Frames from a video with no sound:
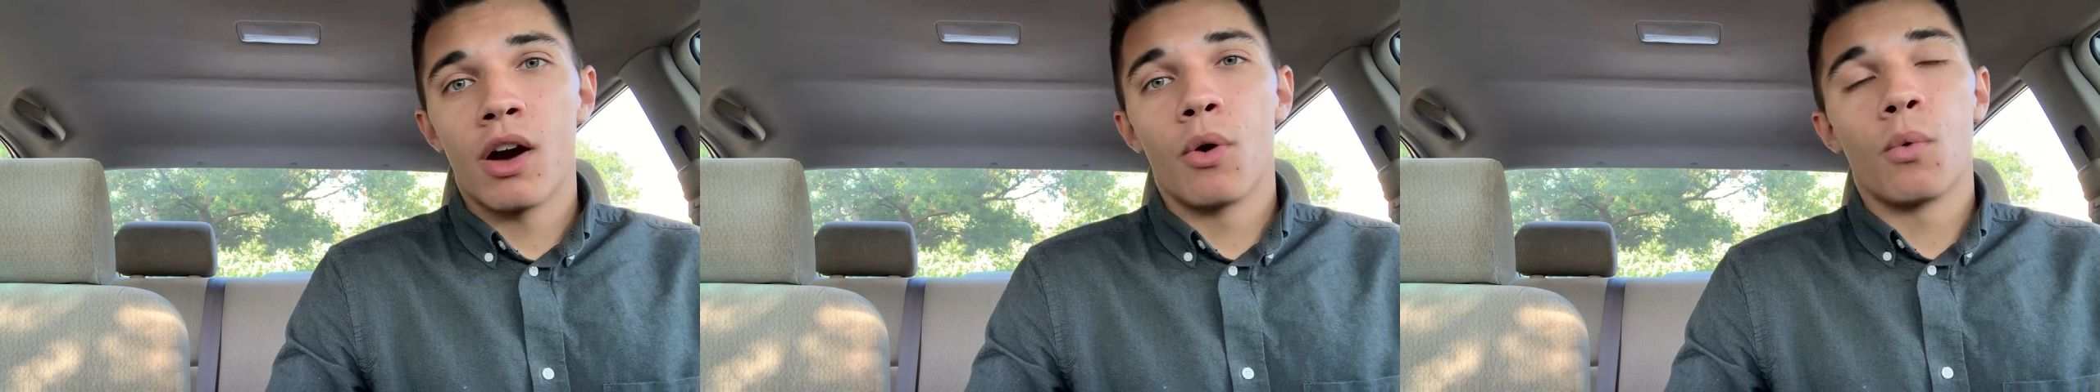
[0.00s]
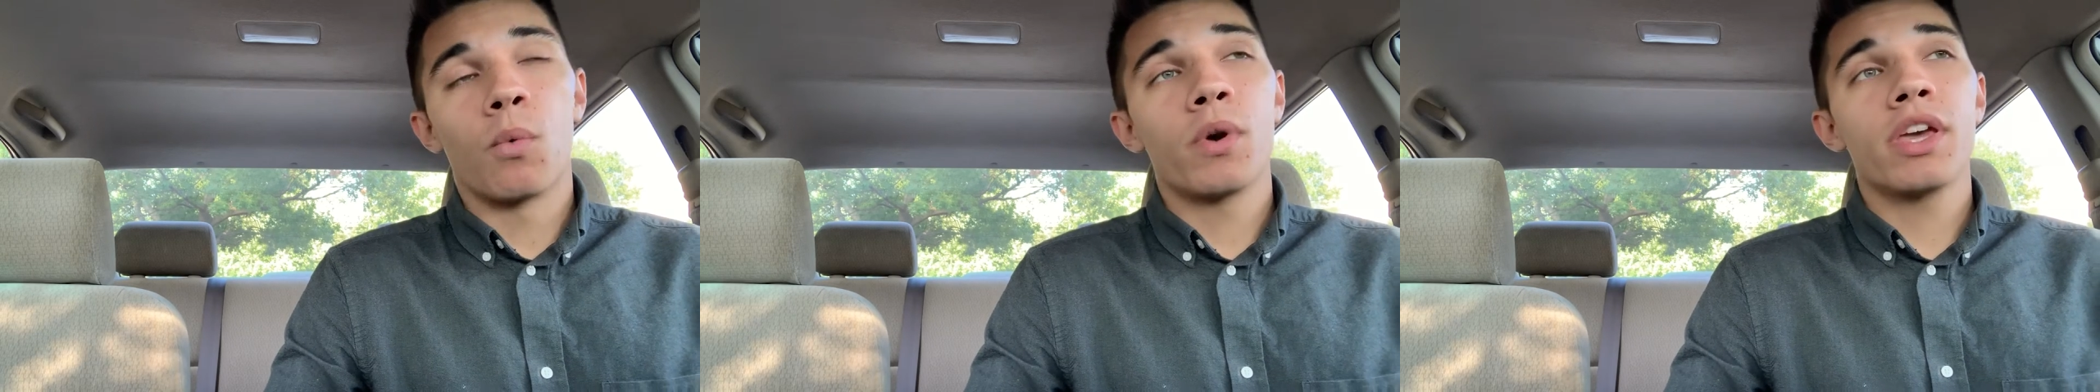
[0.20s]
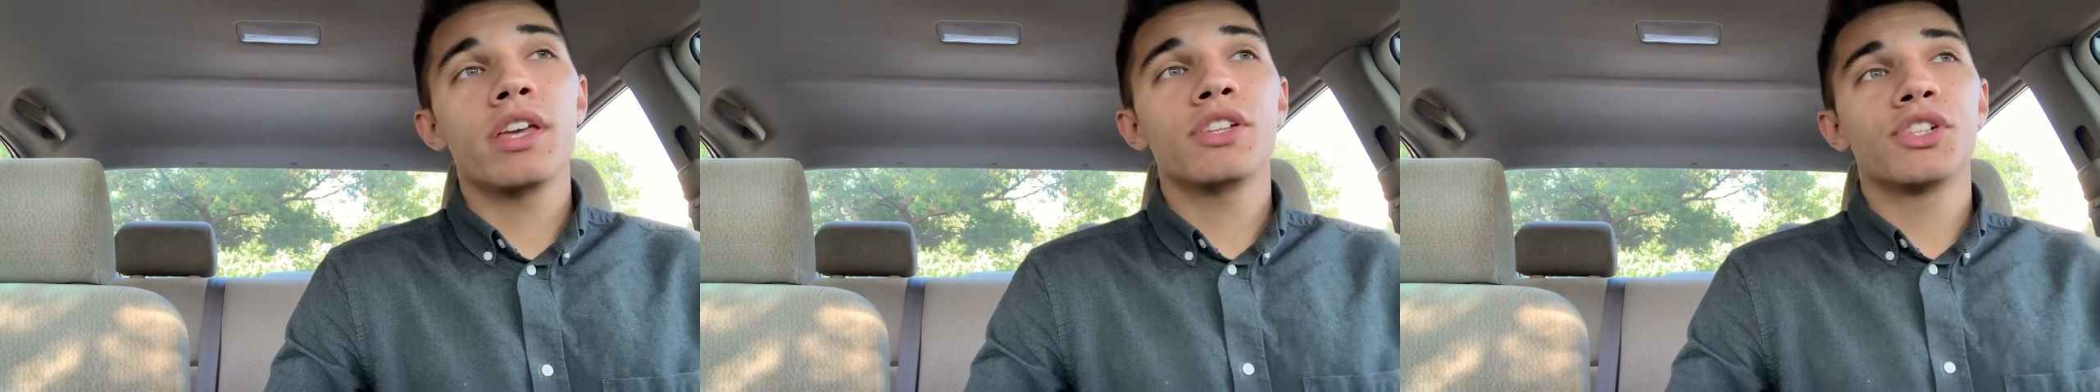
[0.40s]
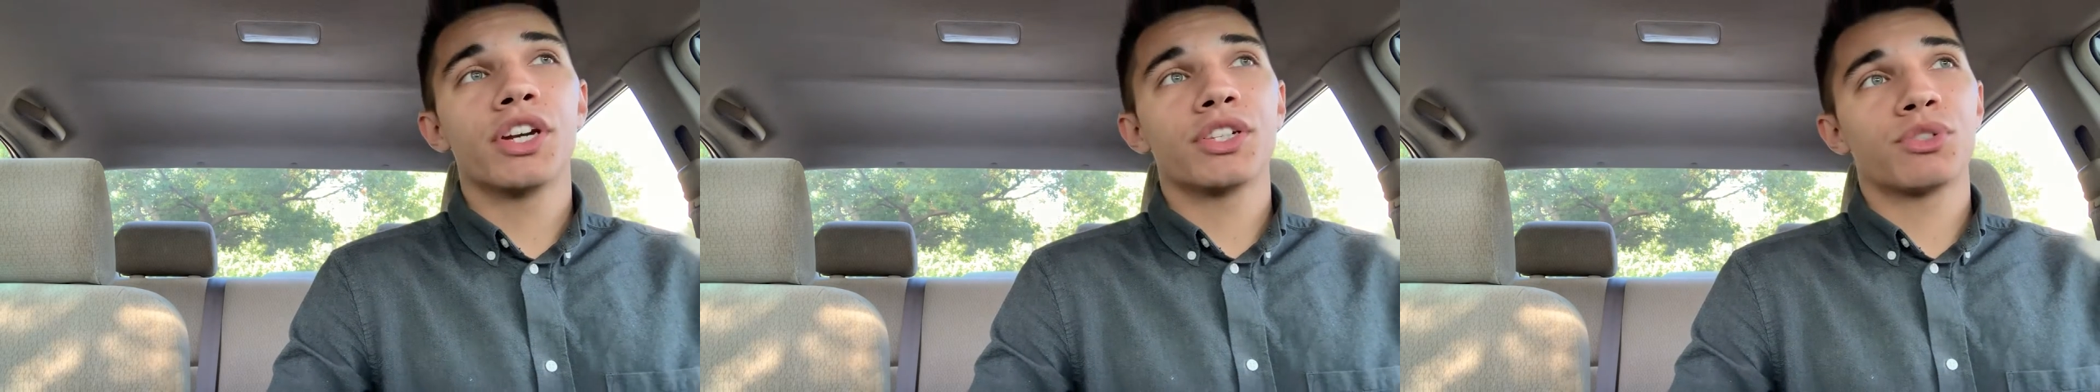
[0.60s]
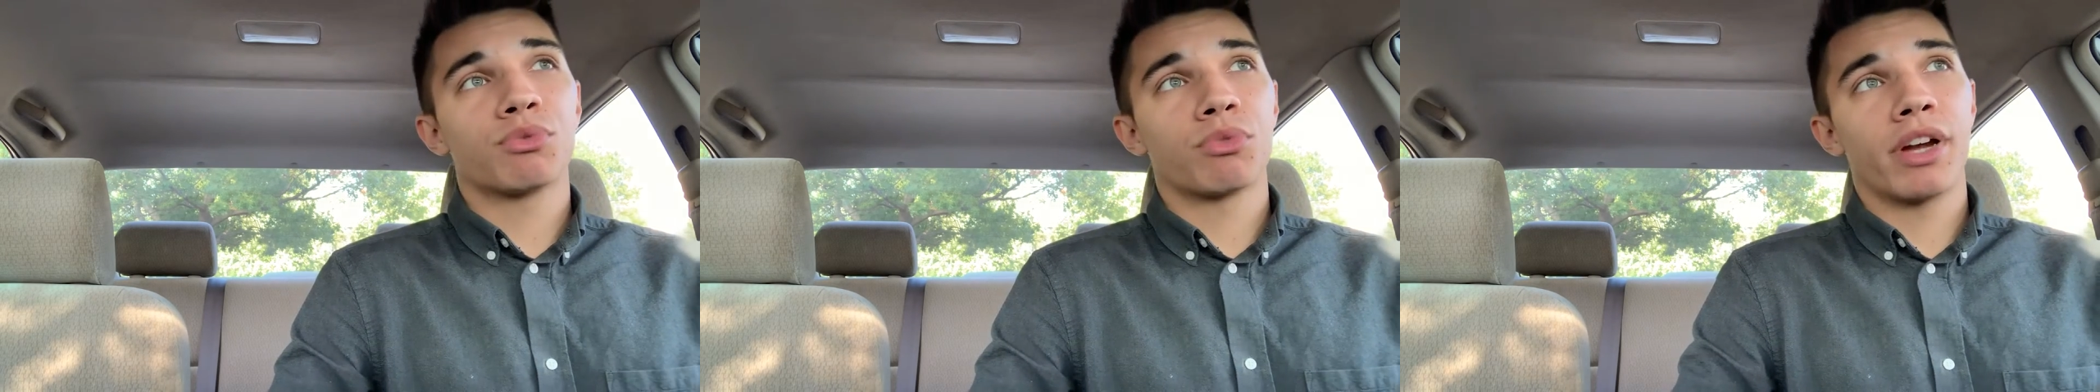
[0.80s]
We
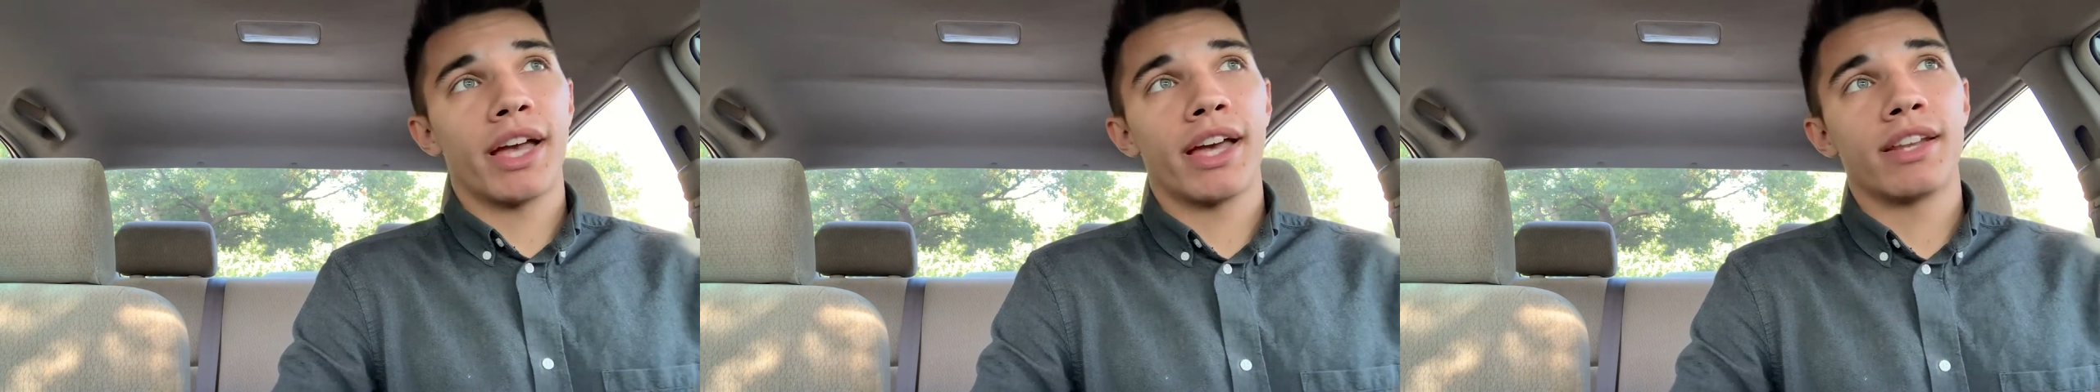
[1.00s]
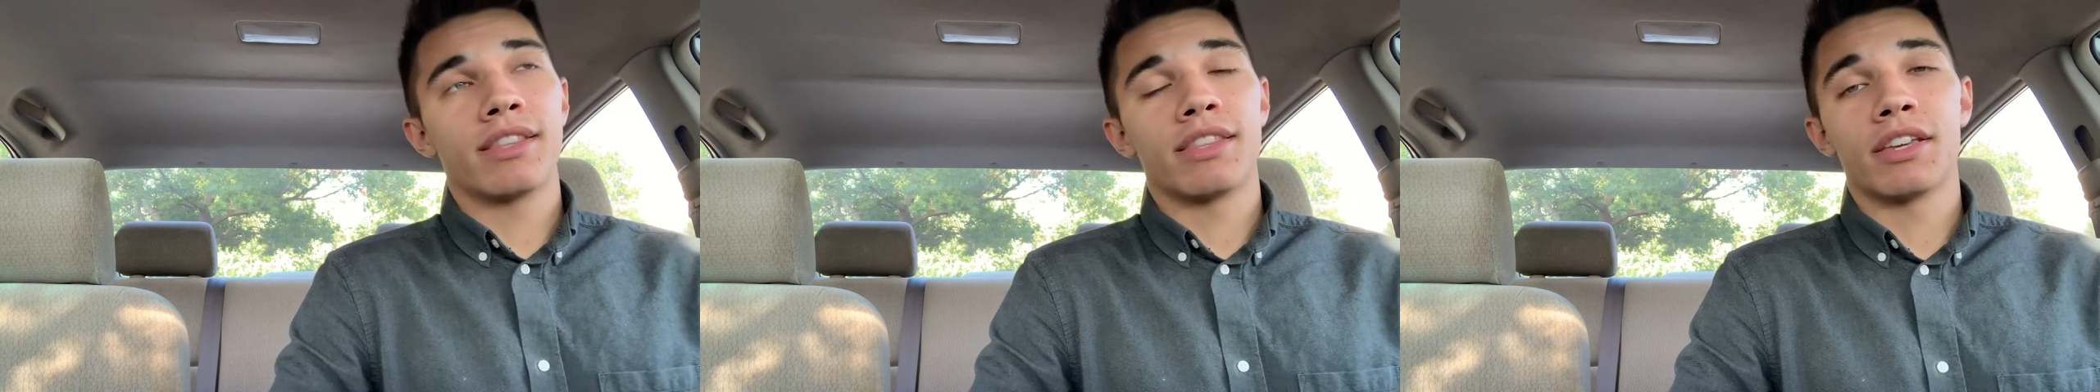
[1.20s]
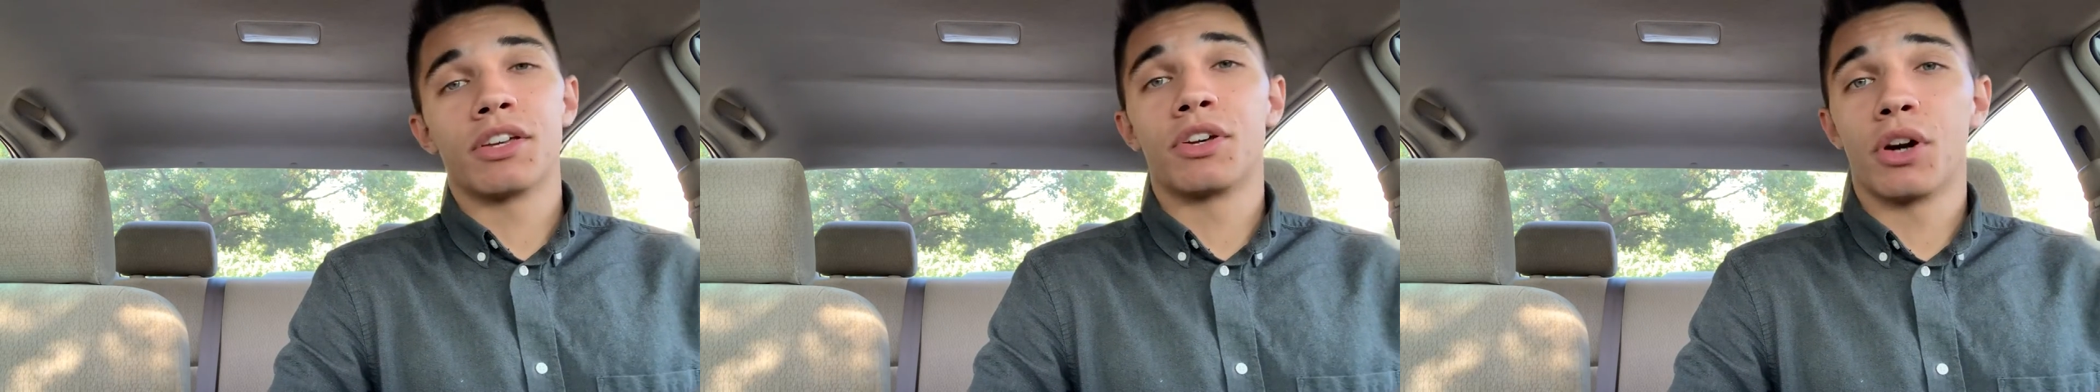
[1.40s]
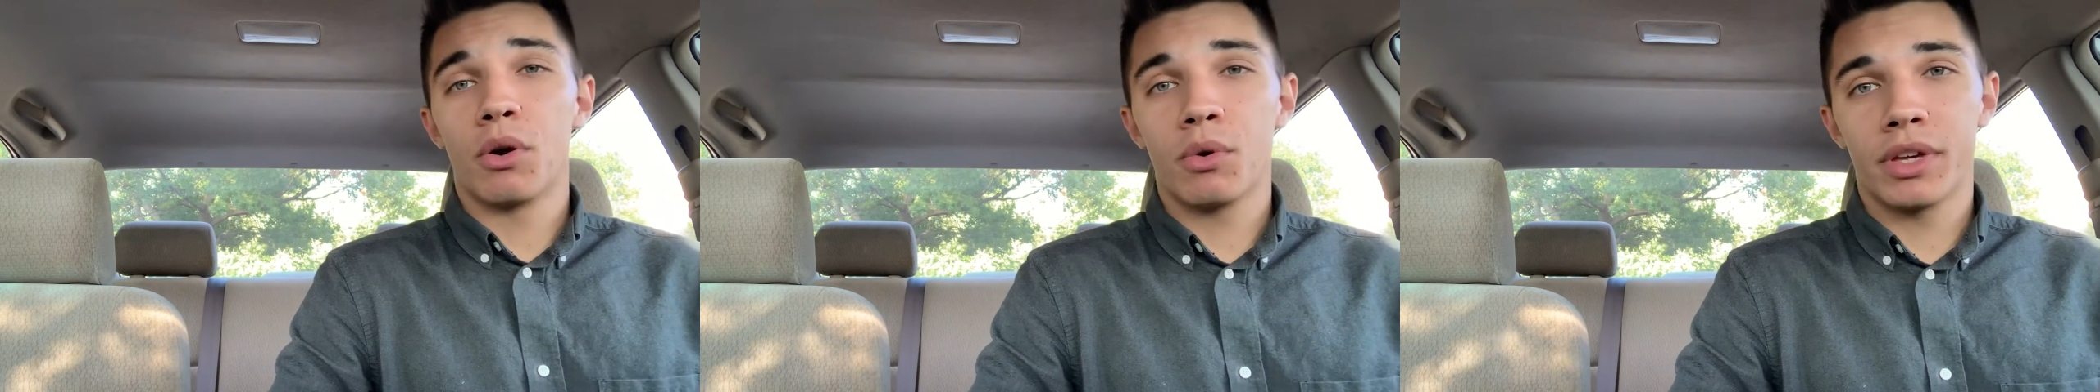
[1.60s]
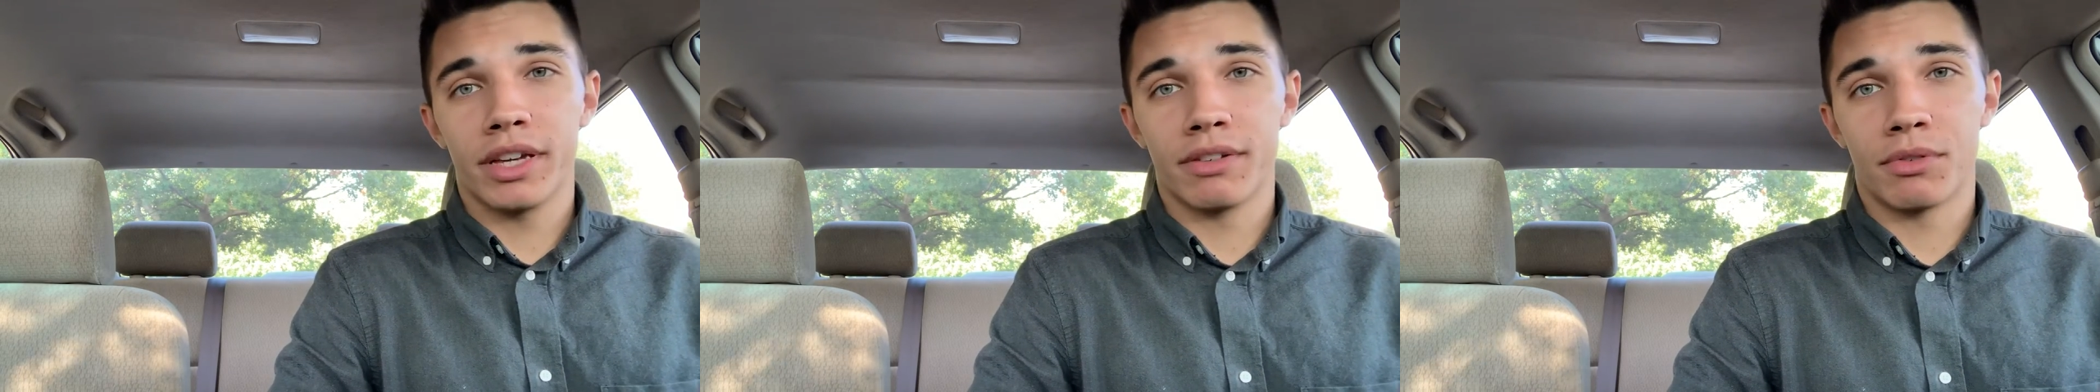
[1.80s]
just read The
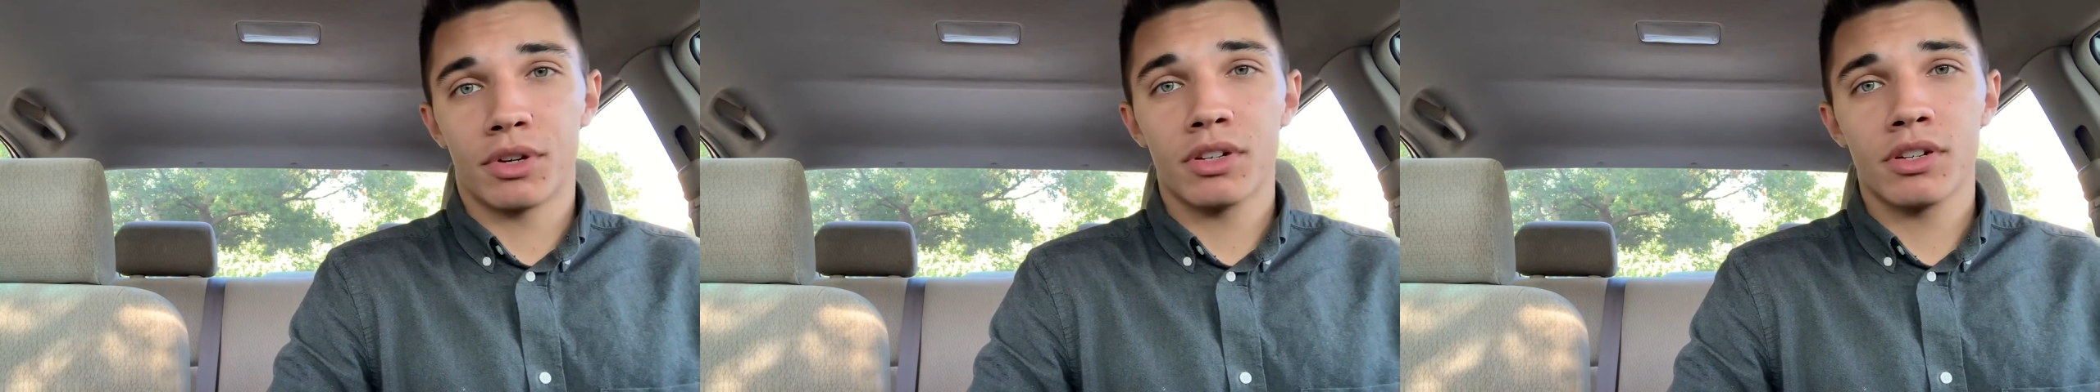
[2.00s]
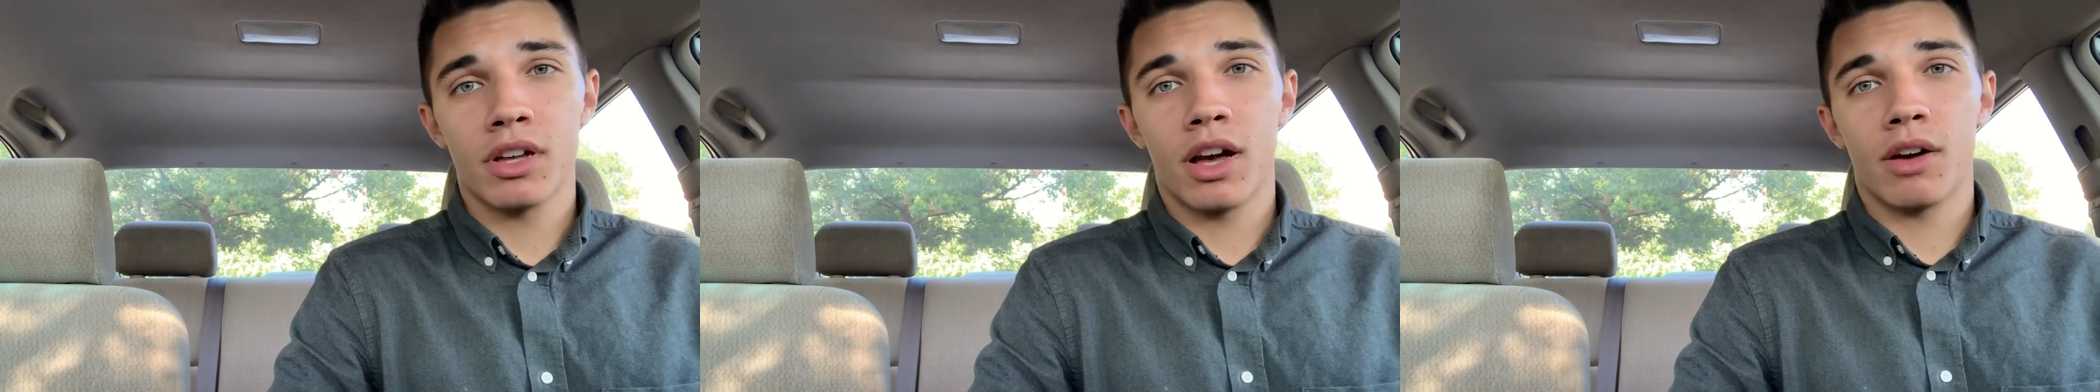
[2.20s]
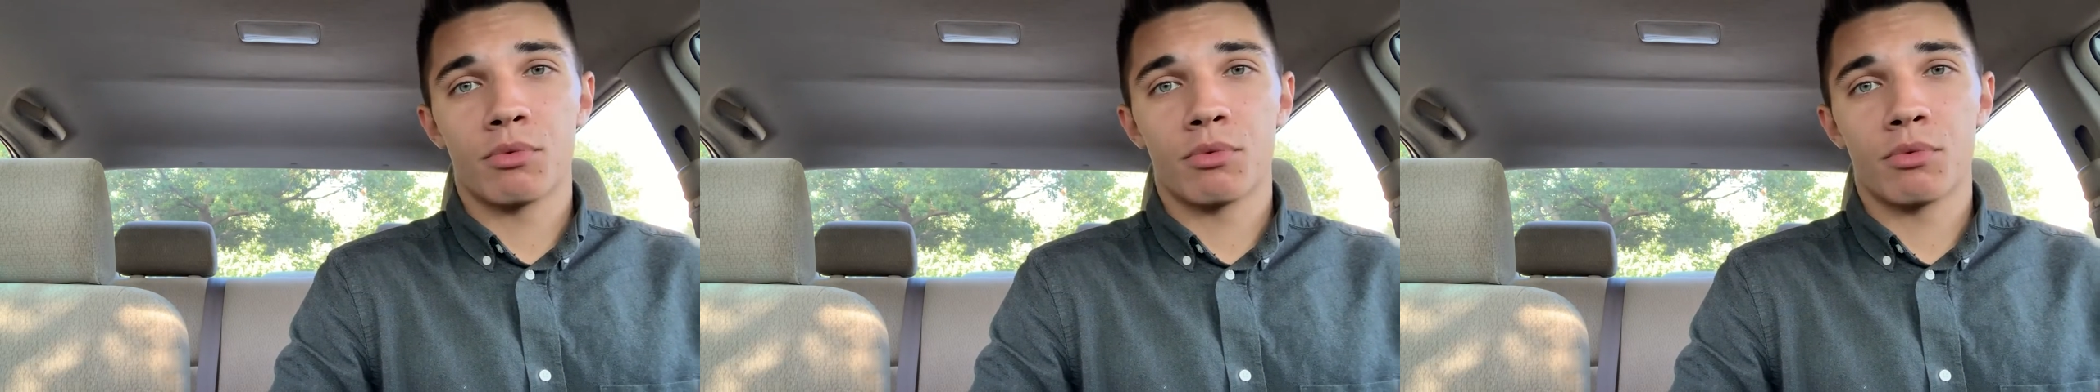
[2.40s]
Go Giver.